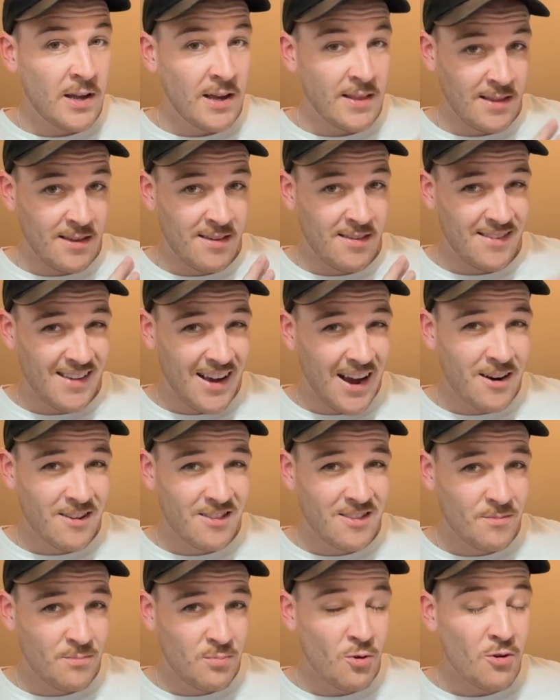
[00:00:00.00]
at the start of
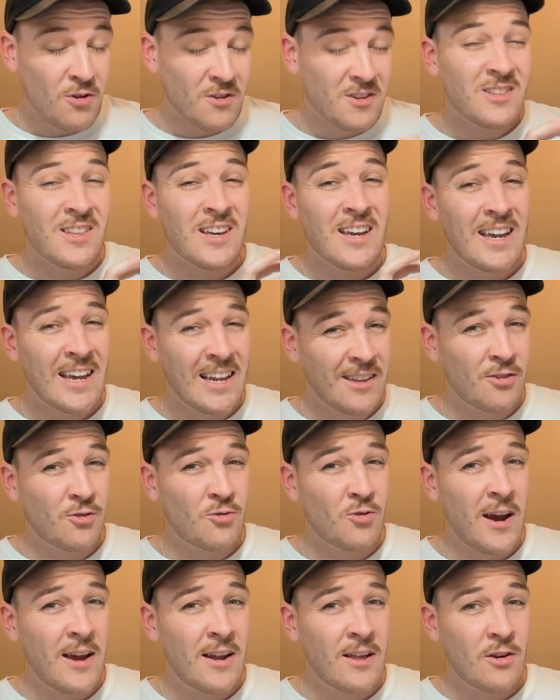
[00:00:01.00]
the book to the
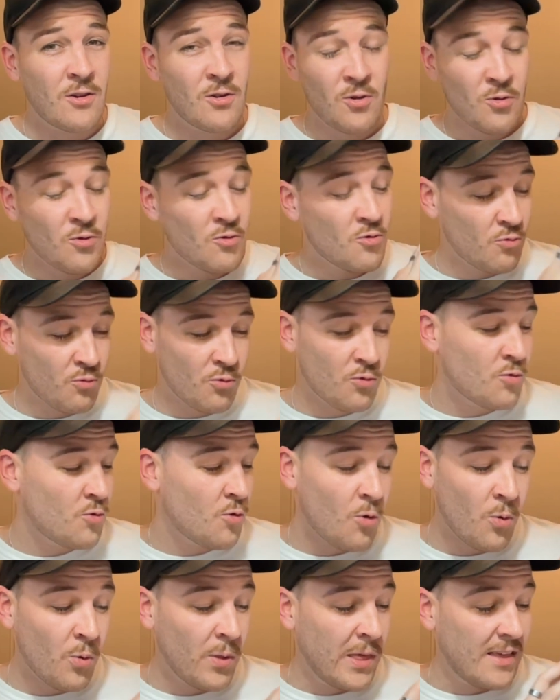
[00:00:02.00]
illustrator who drew
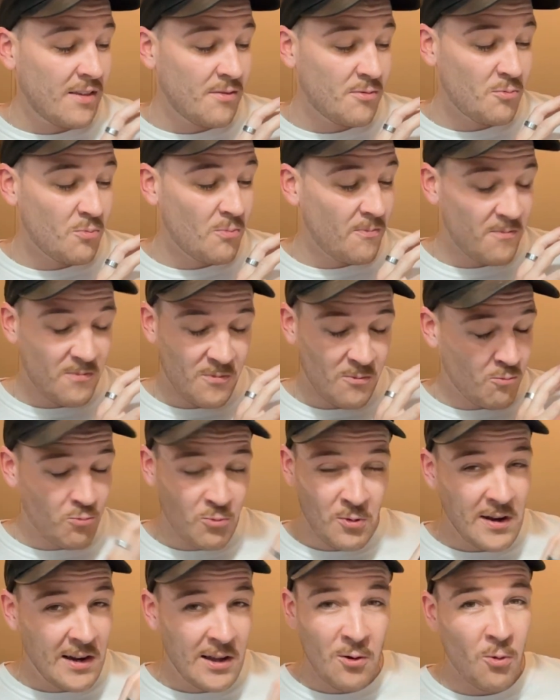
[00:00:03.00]
all these
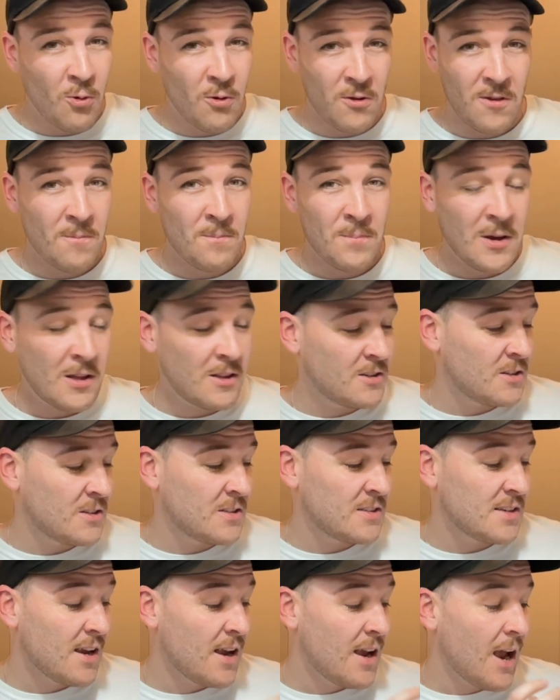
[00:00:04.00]
really awesome
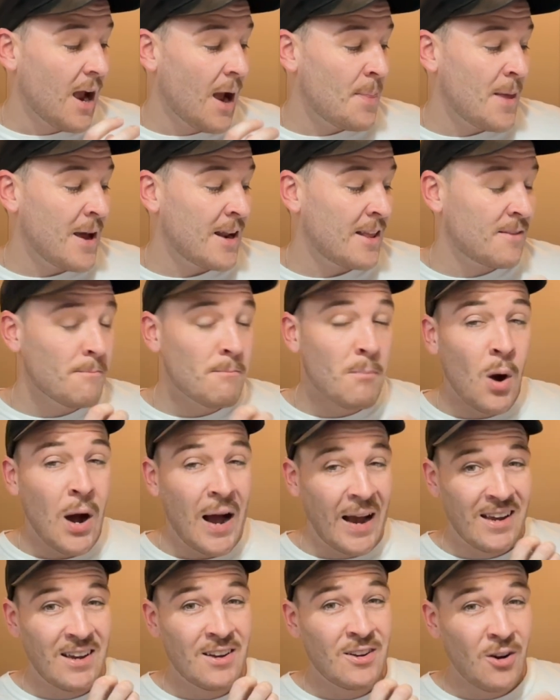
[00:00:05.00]
pictures, and that is
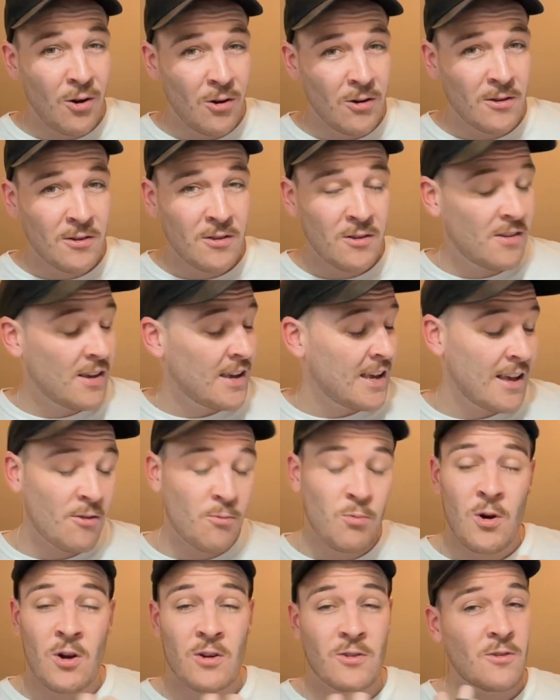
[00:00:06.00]
Mike Collins. He has
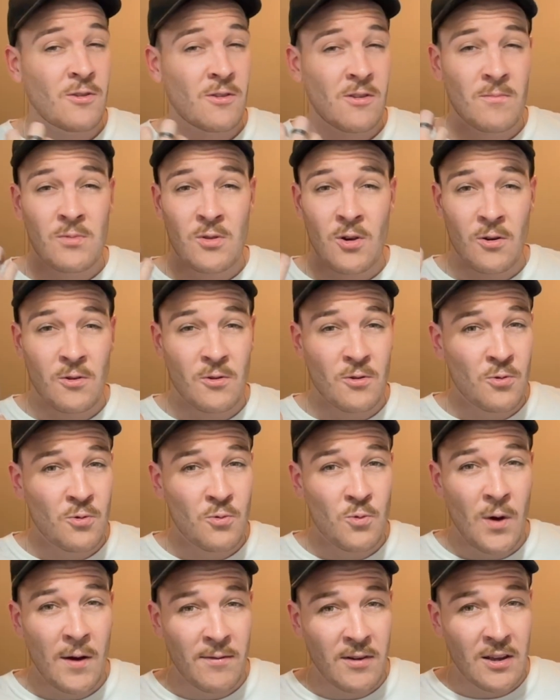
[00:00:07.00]
worked on some Doctor Who
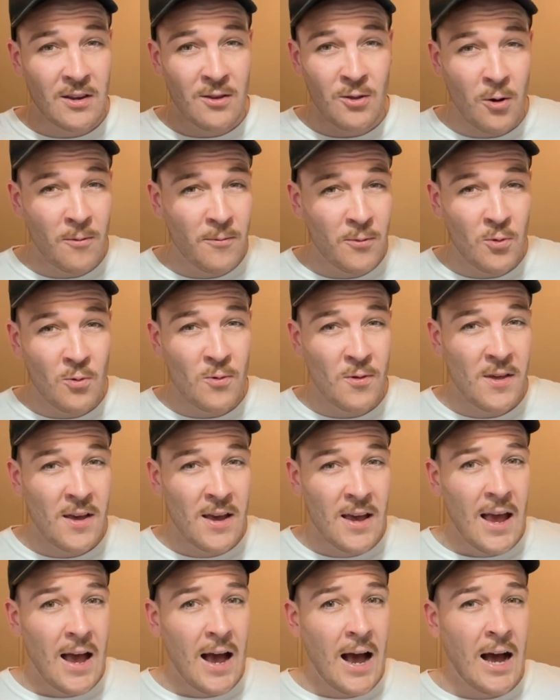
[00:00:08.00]
graphic novels,
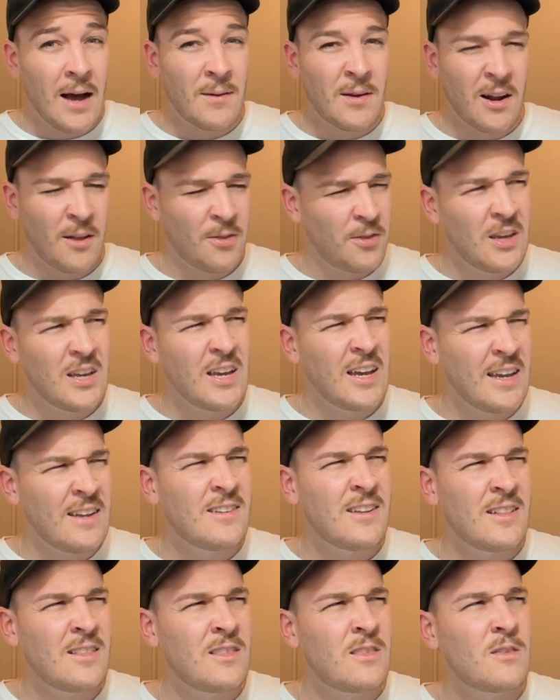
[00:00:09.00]
and I think he
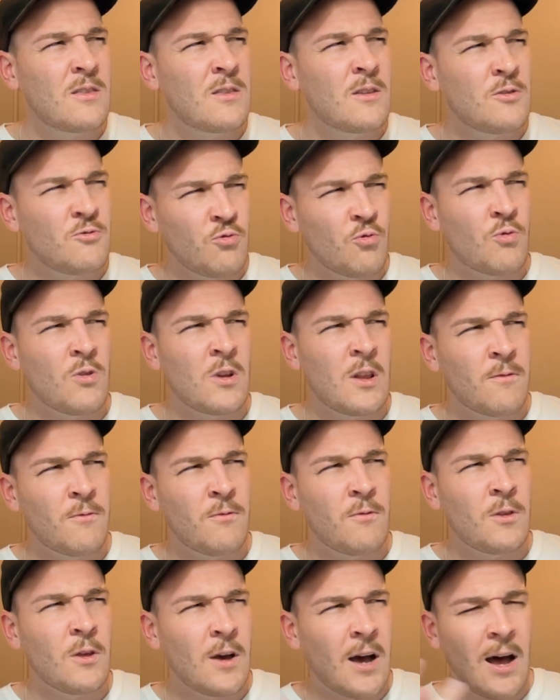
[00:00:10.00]
did the drawings
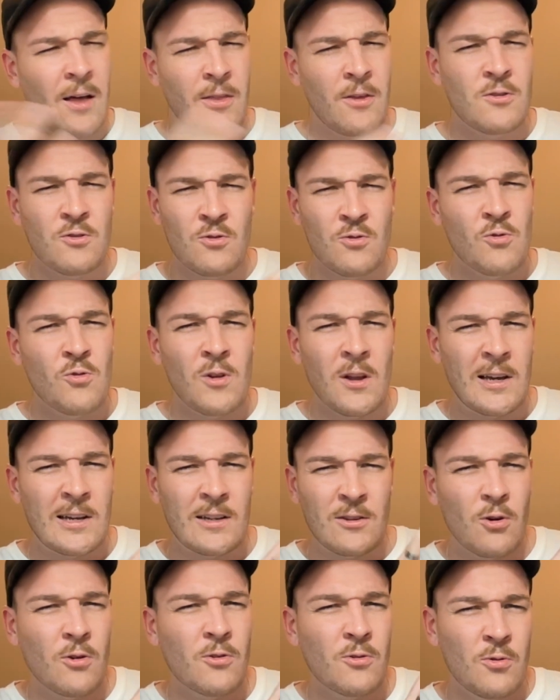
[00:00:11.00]
for the other two
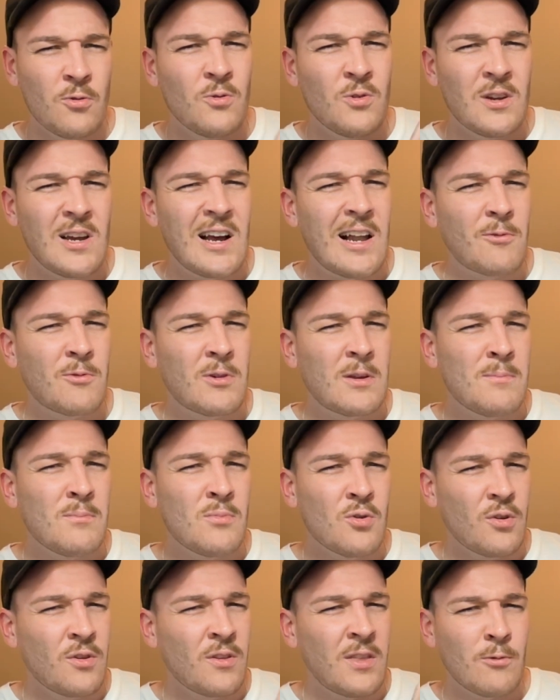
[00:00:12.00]
like Doctor Who colouring in
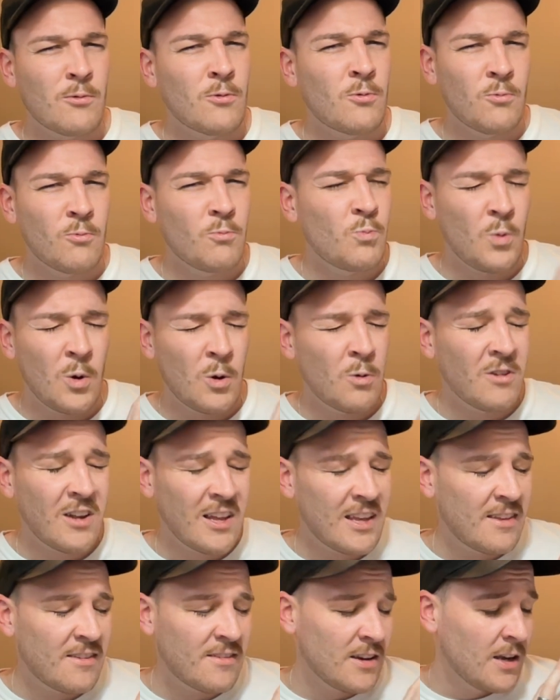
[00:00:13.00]
books that were
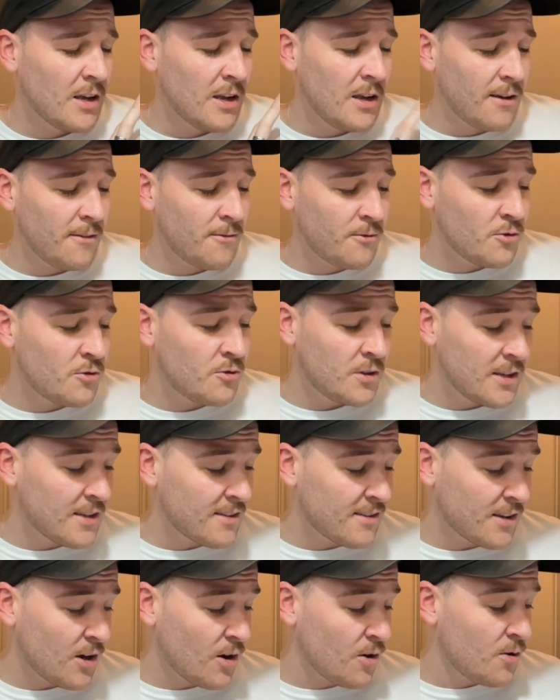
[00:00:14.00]
released a few
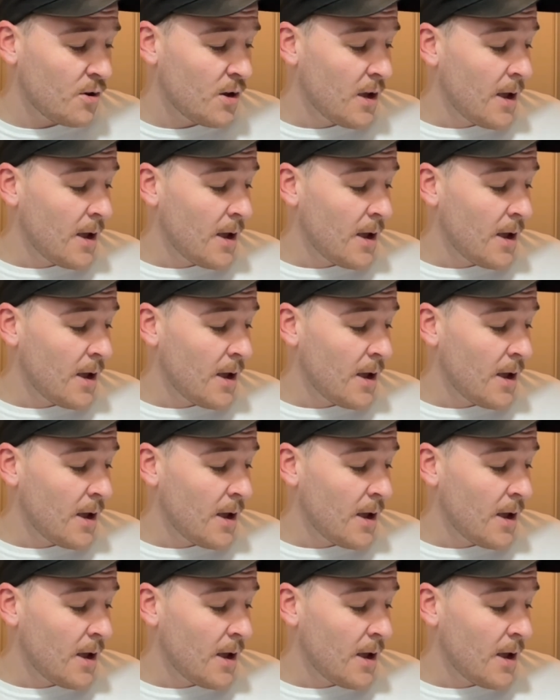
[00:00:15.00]
years ago.